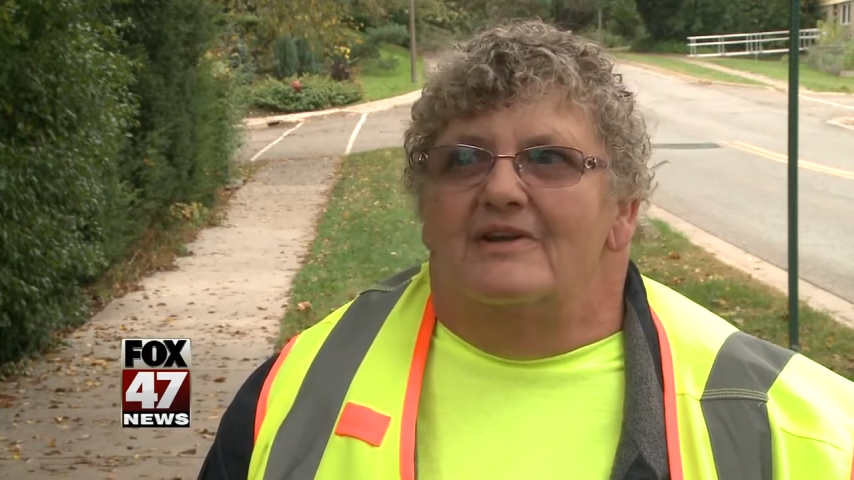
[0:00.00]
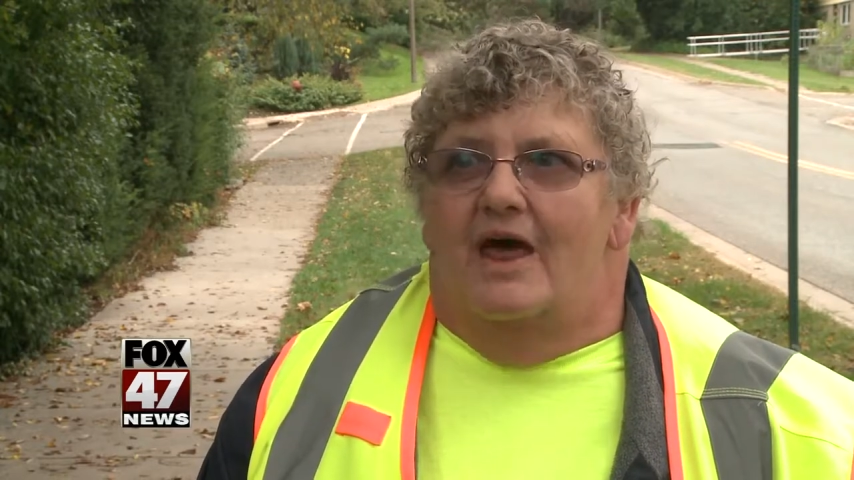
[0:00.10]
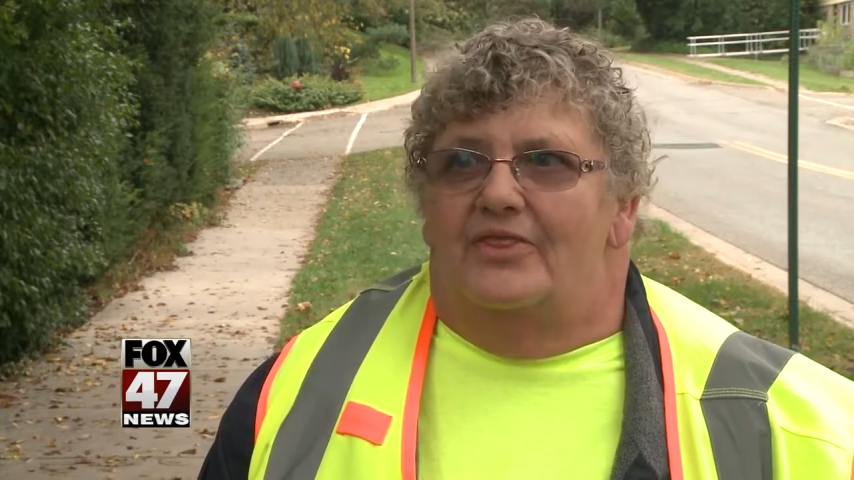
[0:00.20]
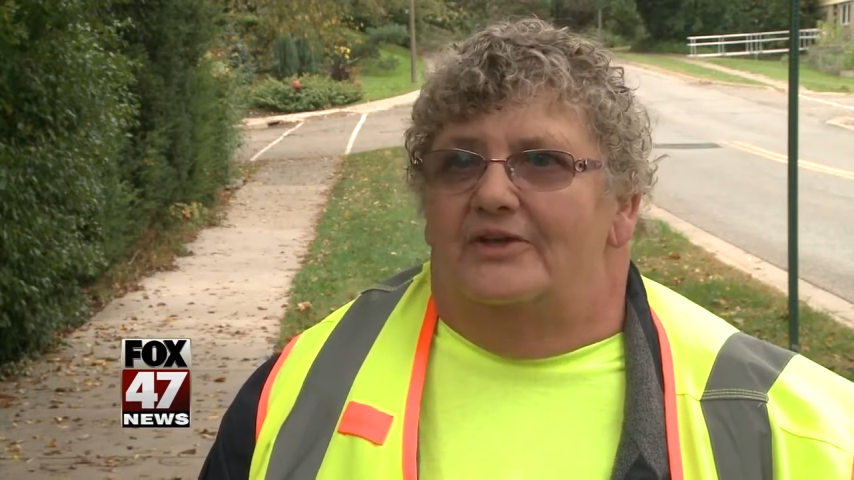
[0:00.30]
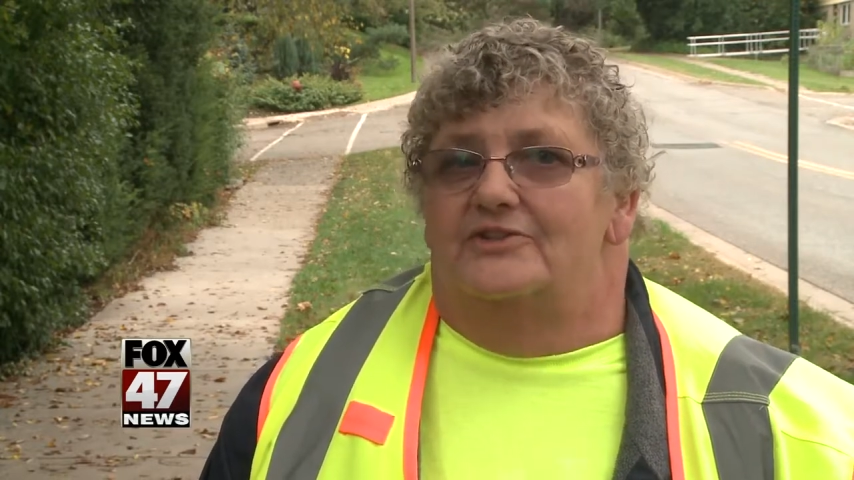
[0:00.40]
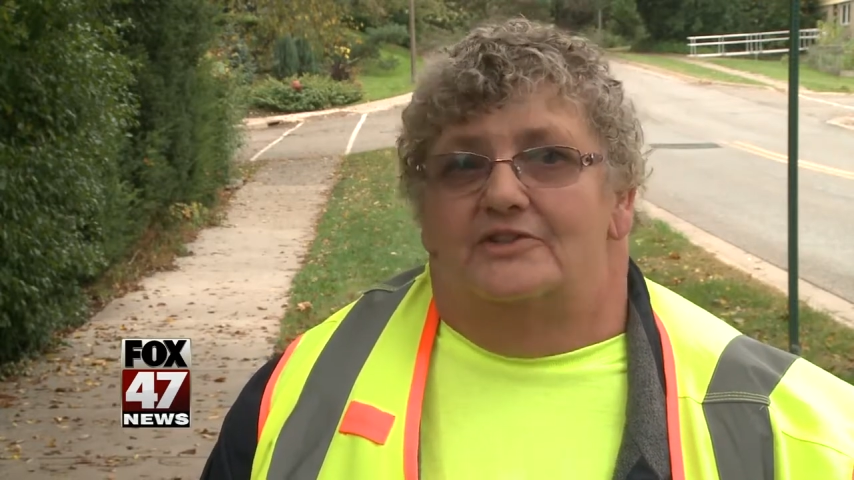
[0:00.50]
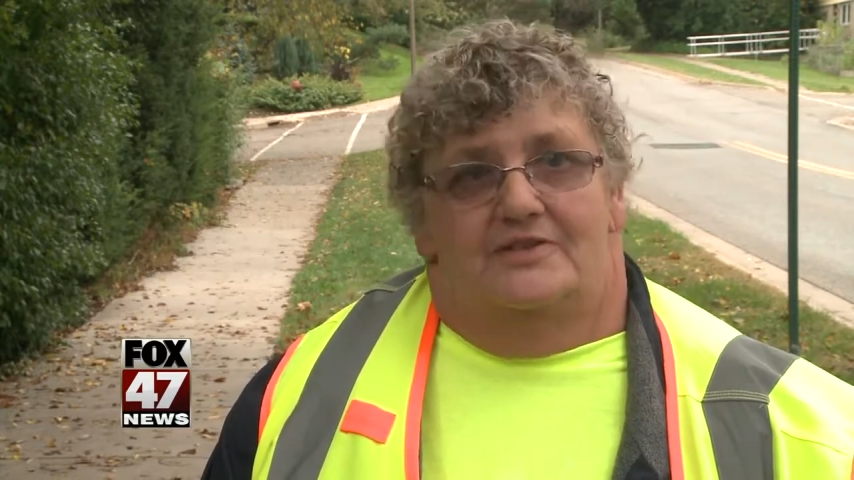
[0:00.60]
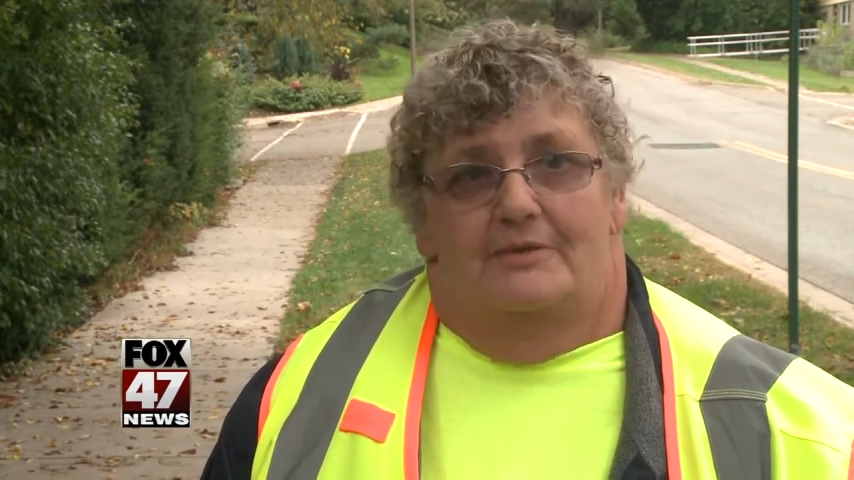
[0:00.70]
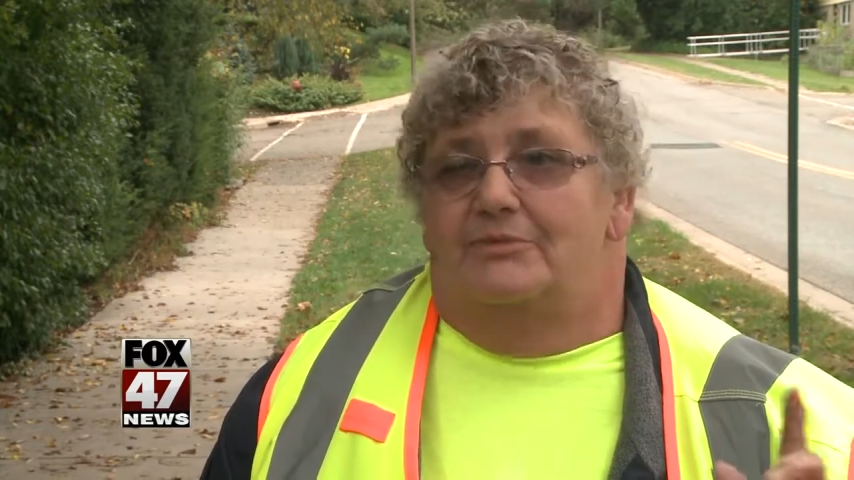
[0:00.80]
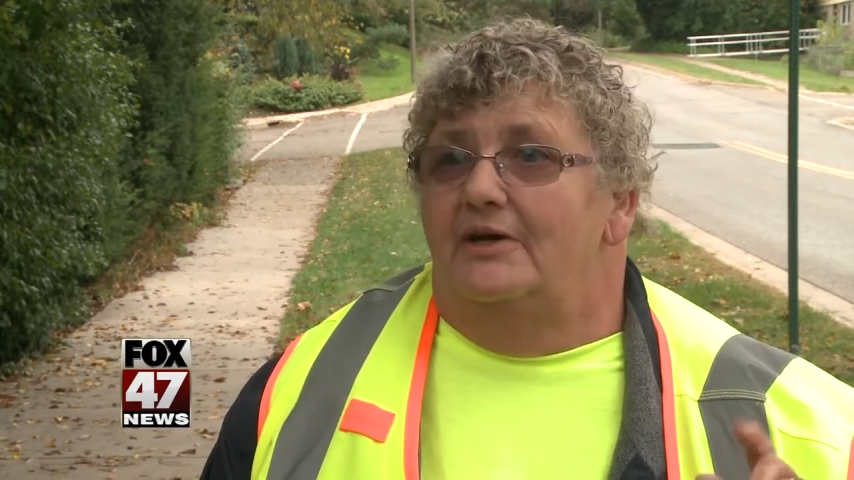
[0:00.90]
nothing,
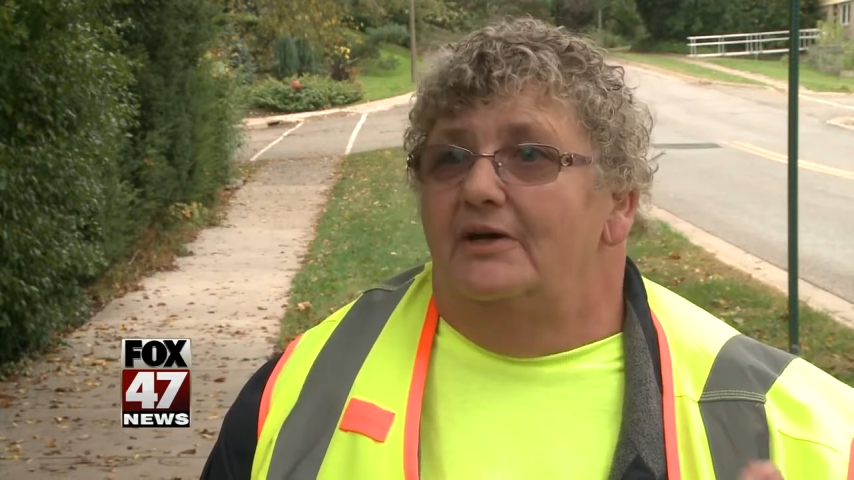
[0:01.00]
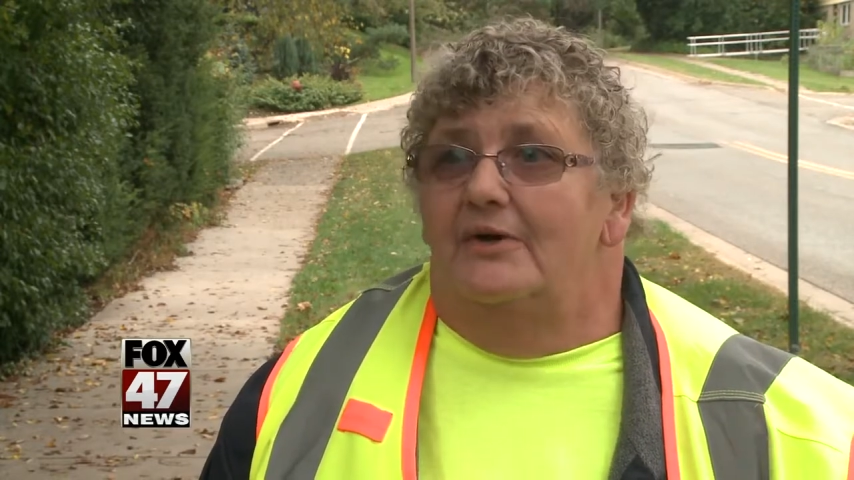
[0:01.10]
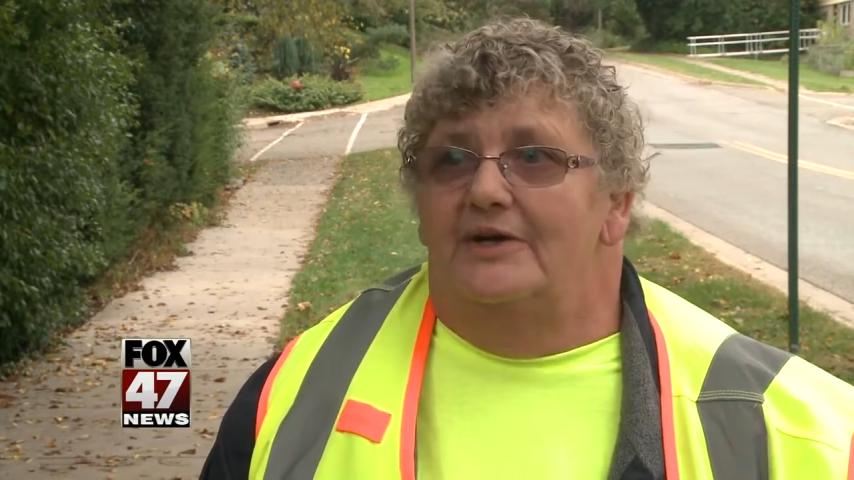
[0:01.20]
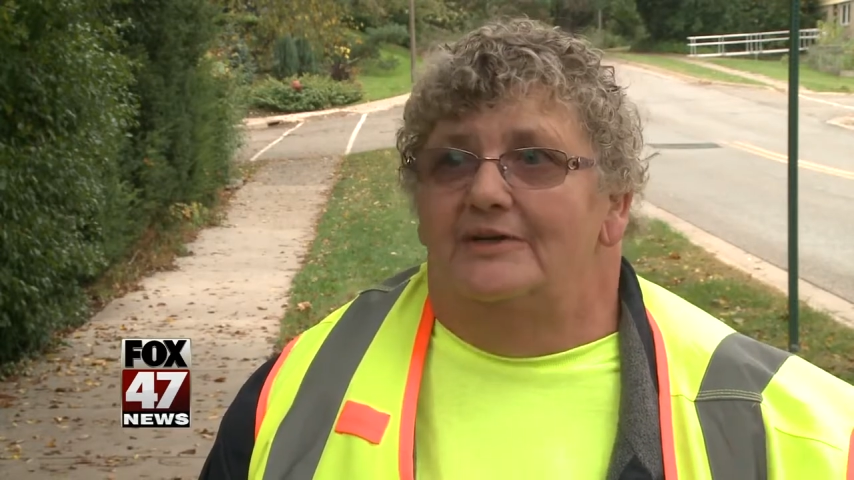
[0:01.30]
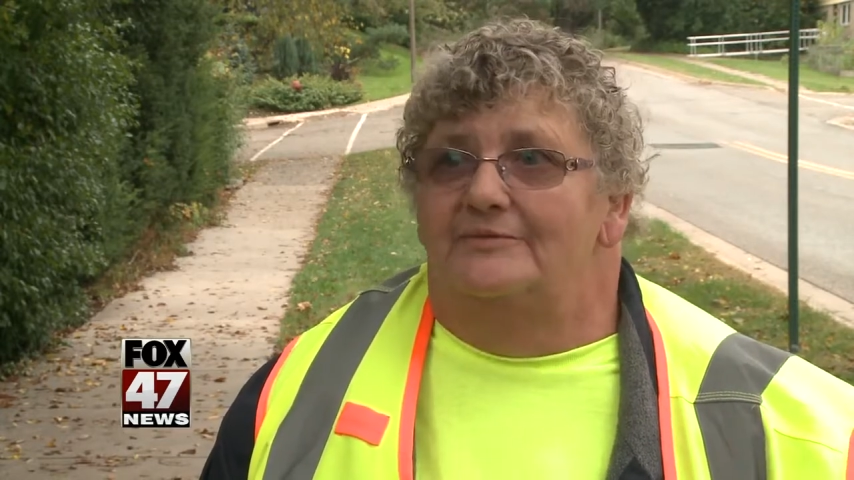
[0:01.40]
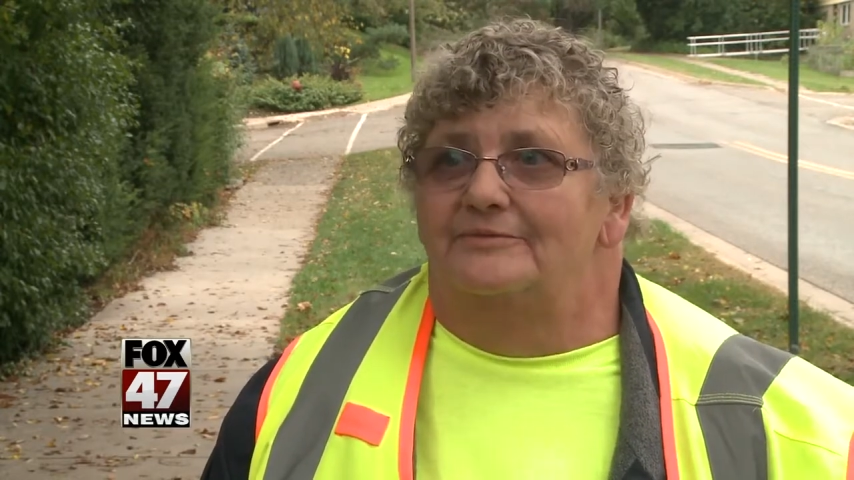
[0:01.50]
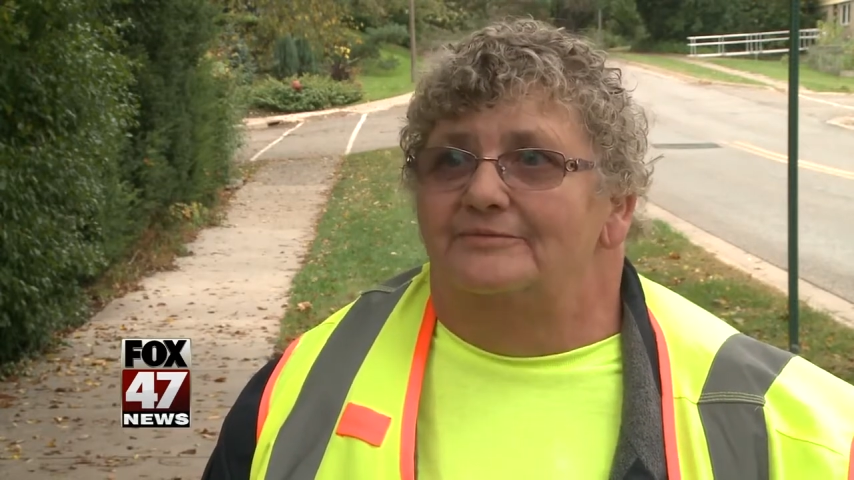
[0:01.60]
just kept on going.